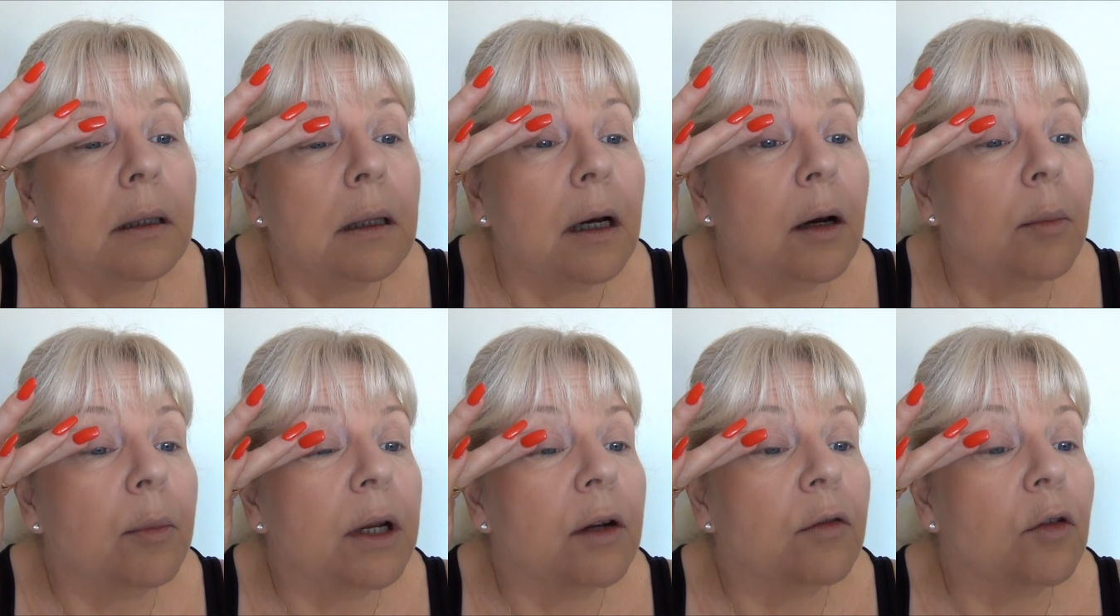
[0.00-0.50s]

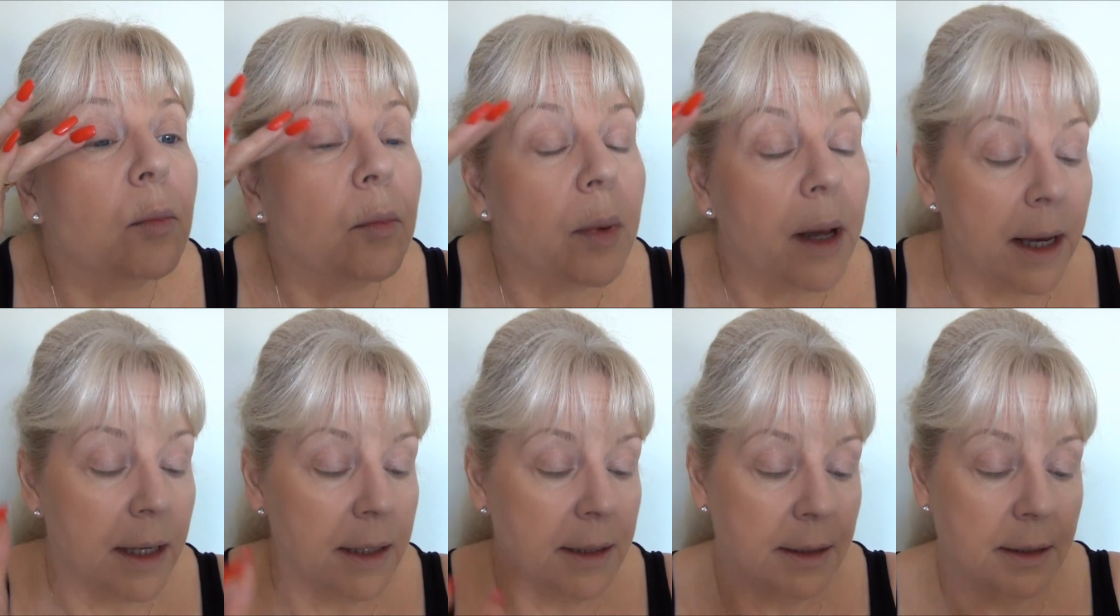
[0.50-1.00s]
a bit of a
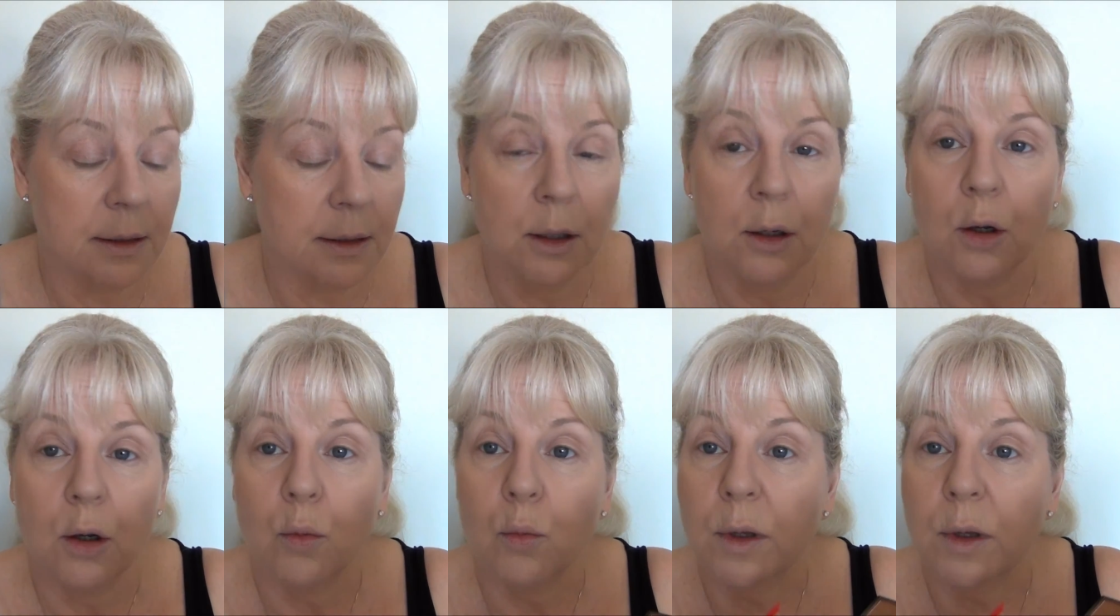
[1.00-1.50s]
base
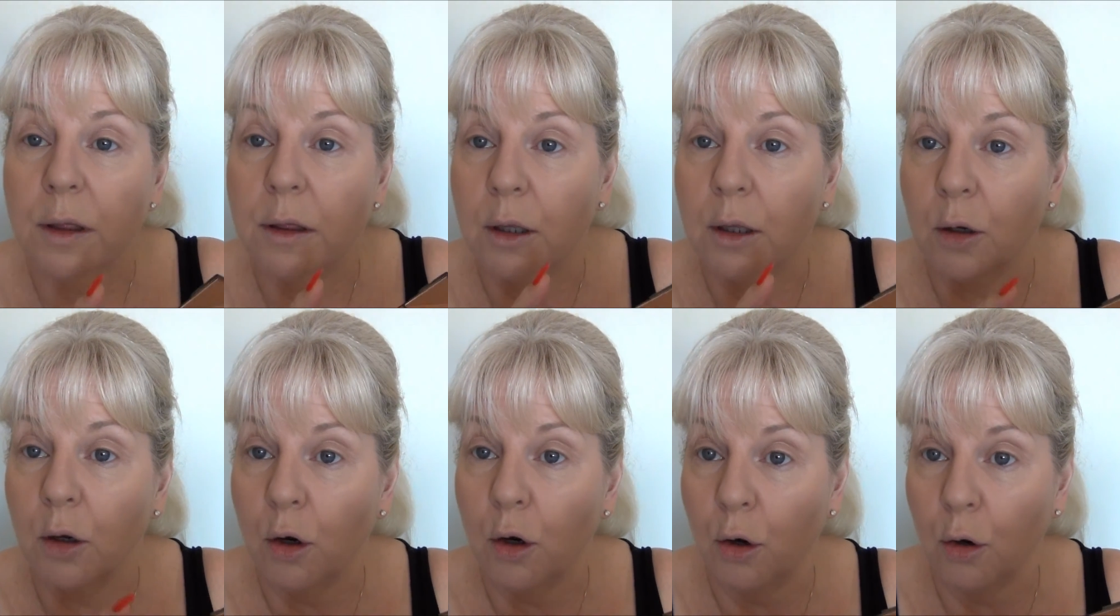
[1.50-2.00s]
with the
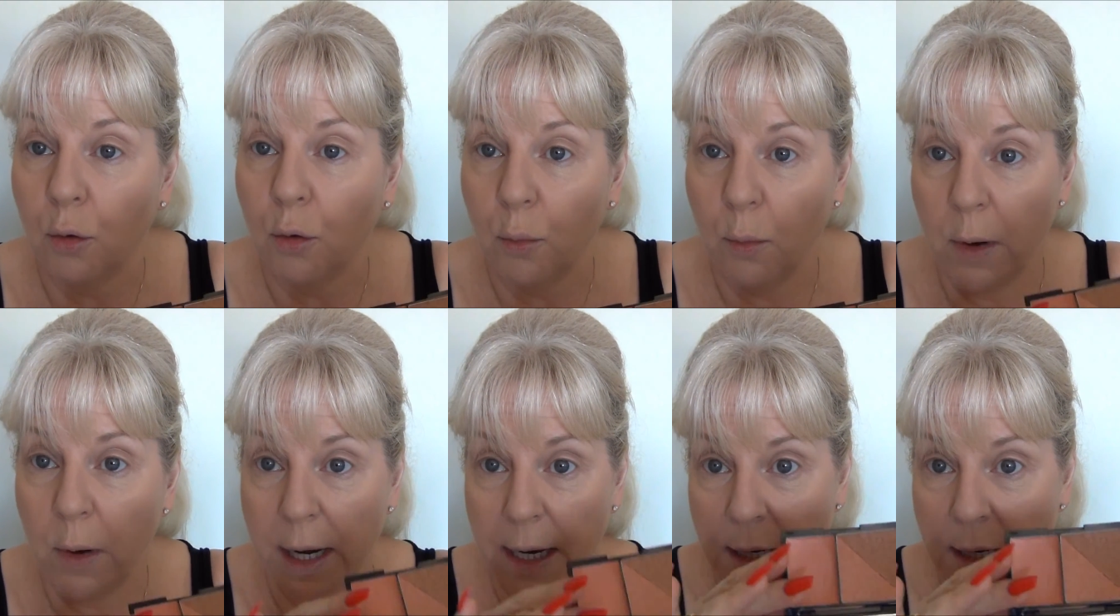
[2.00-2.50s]

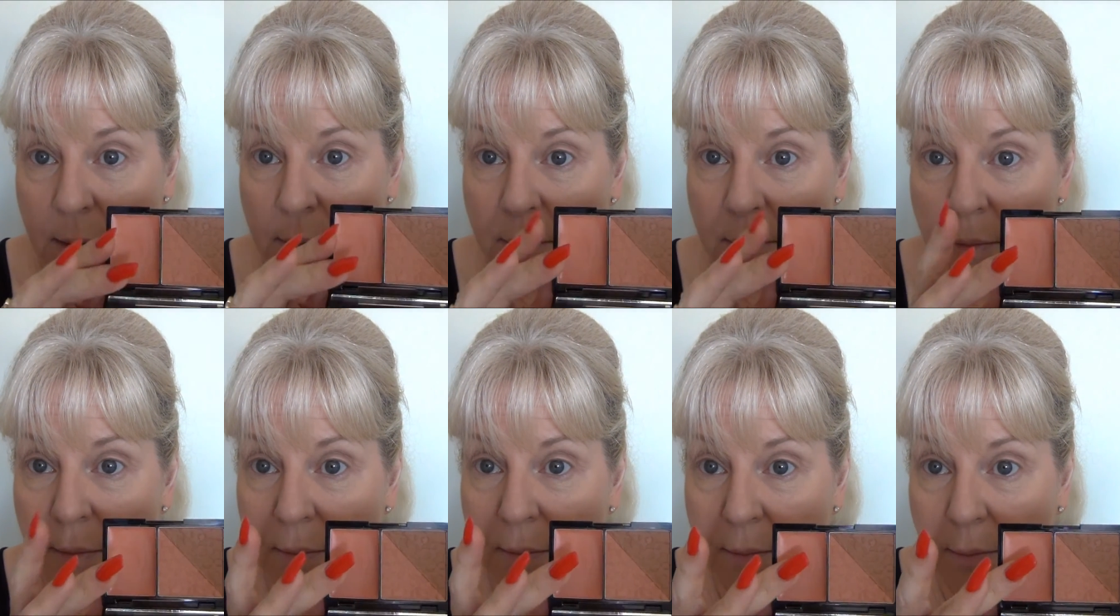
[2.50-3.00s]
Creme
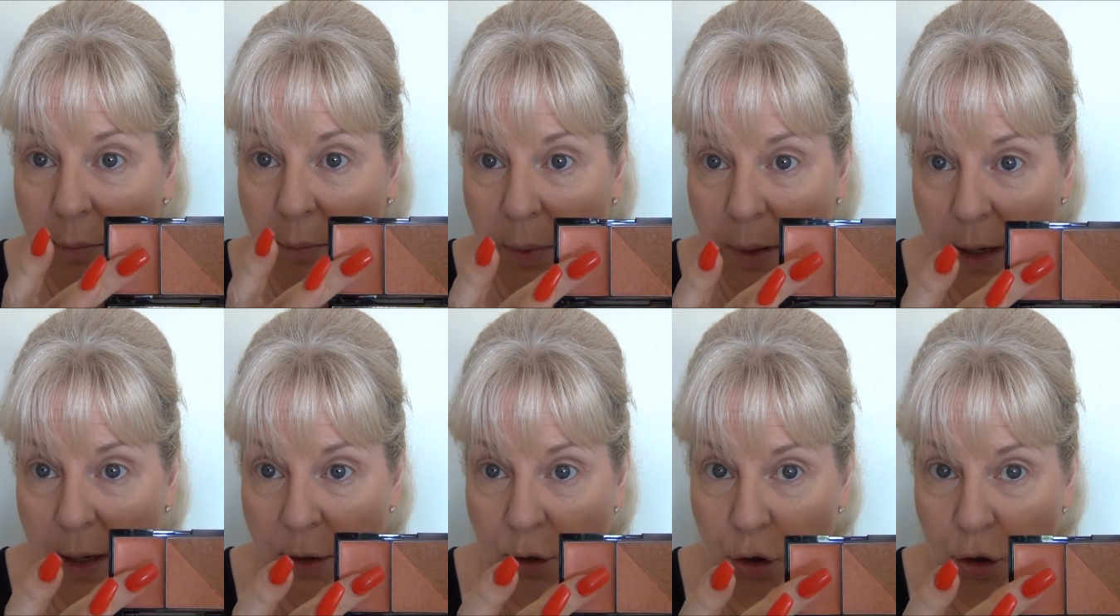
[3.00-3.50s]

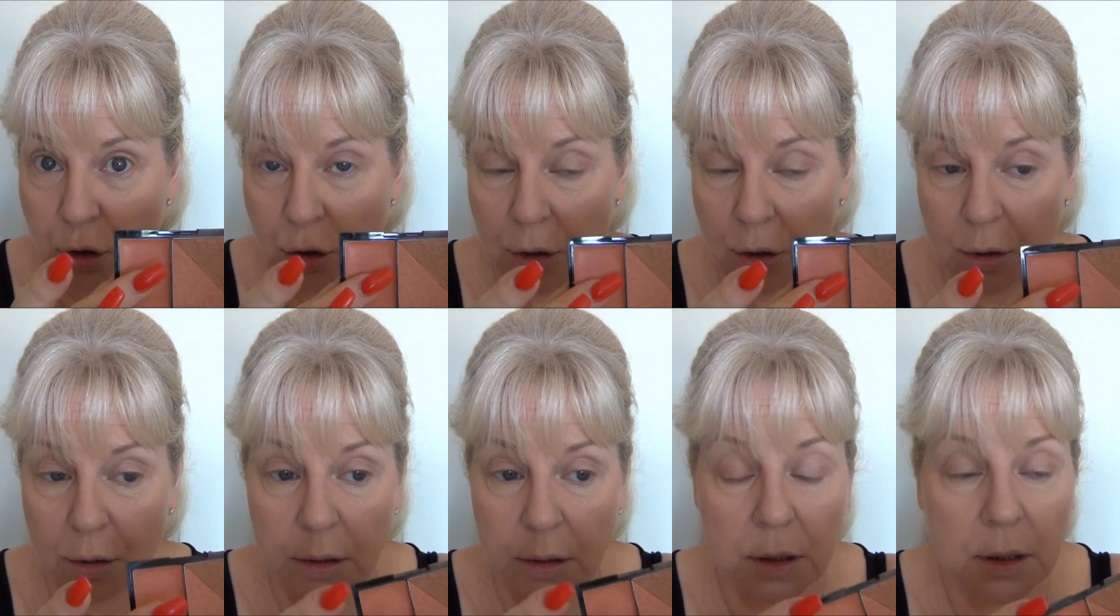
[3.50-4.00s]
blush,
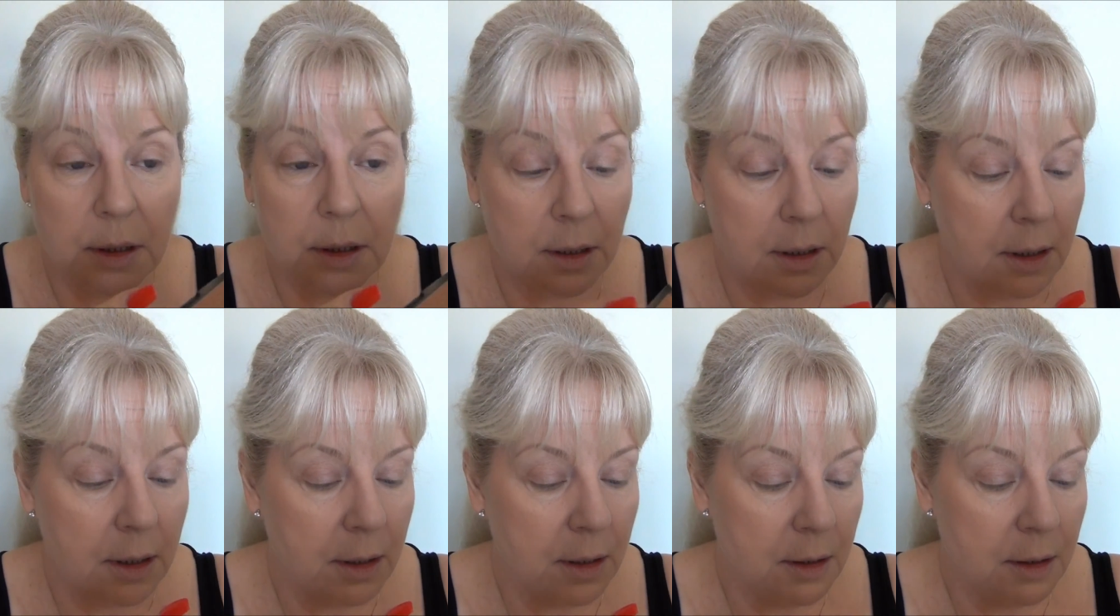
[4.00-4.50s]

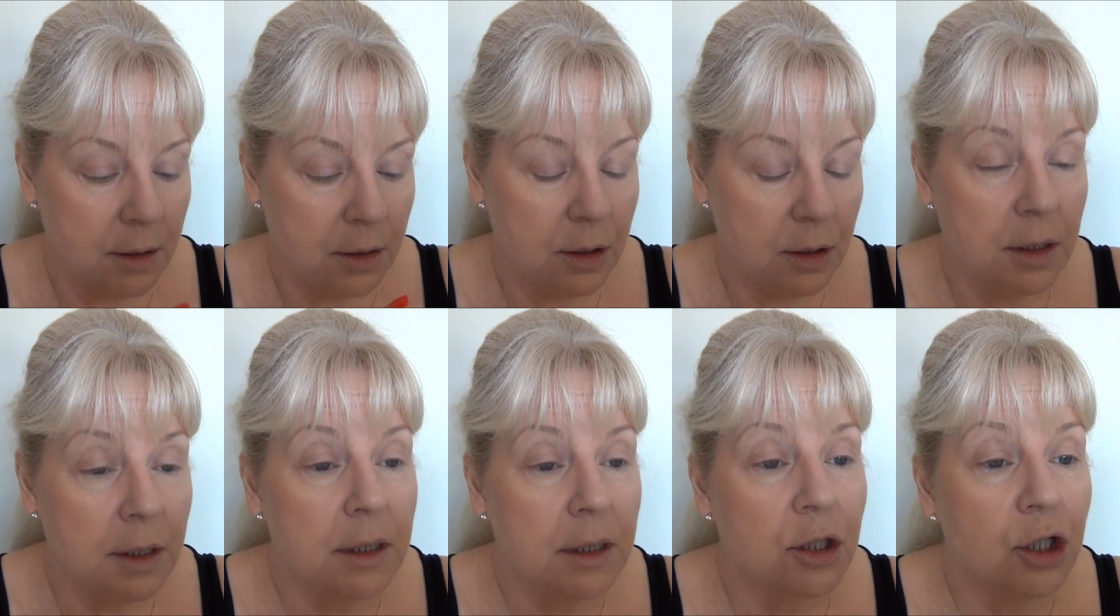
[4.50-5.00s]

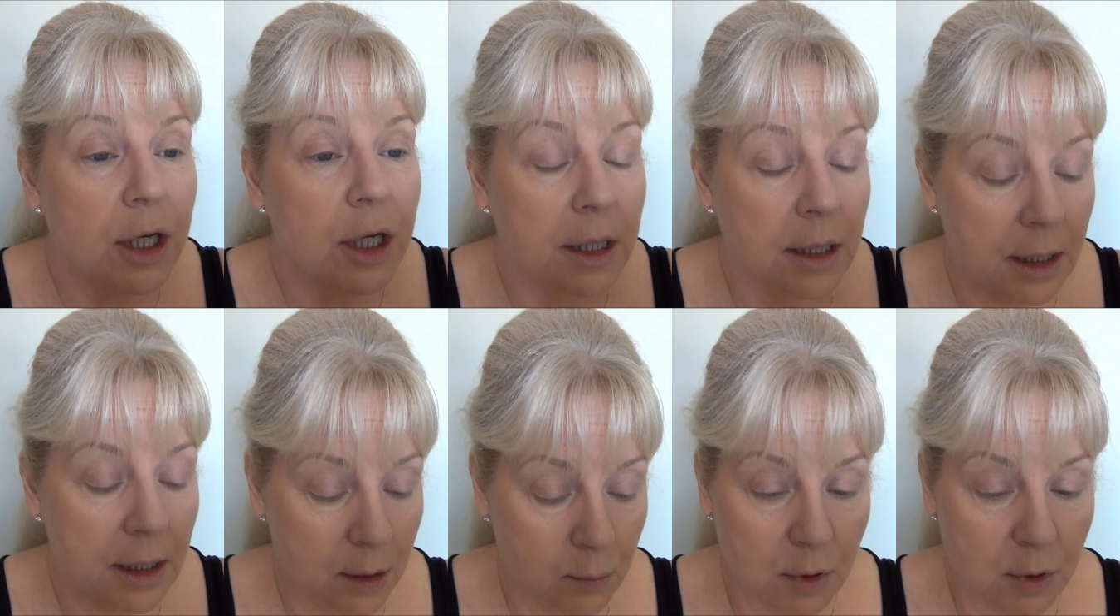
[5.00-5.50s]
just
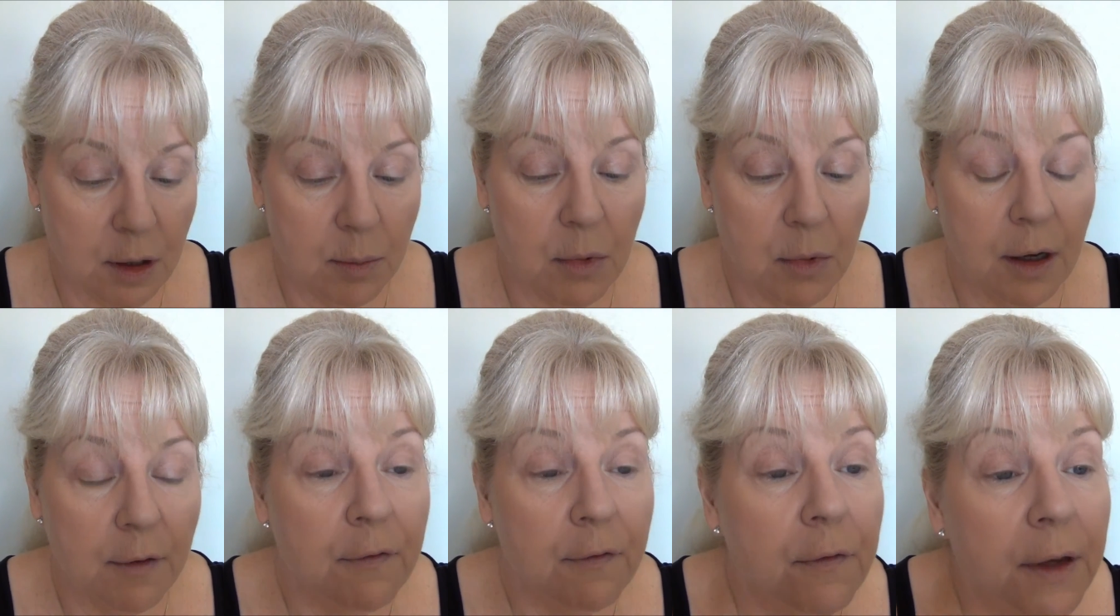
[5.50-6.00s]
gently with
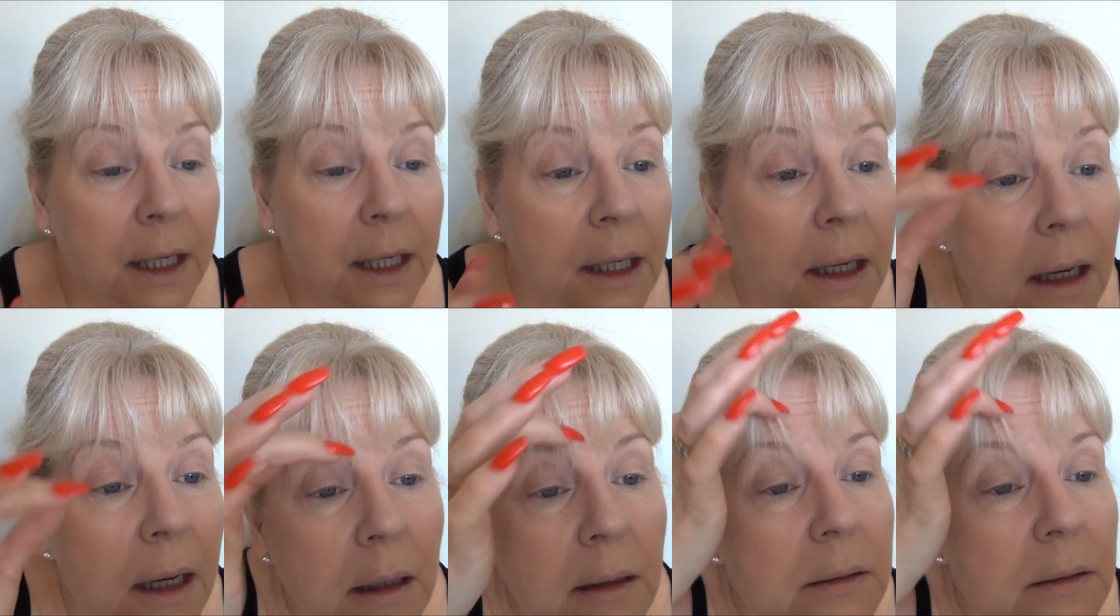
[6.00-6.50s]
my
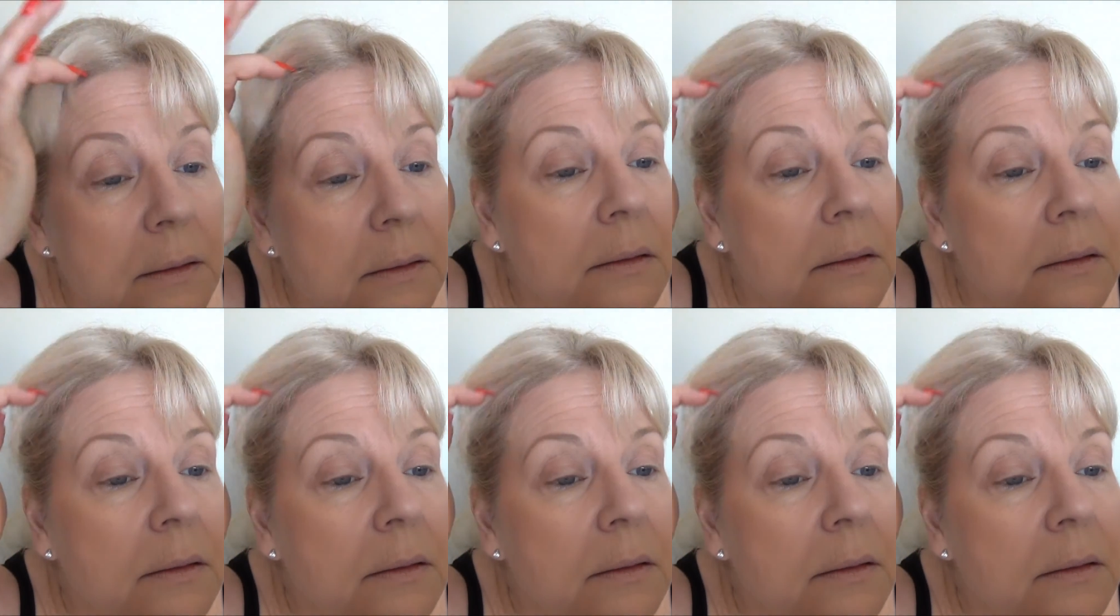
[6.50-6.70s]
finger.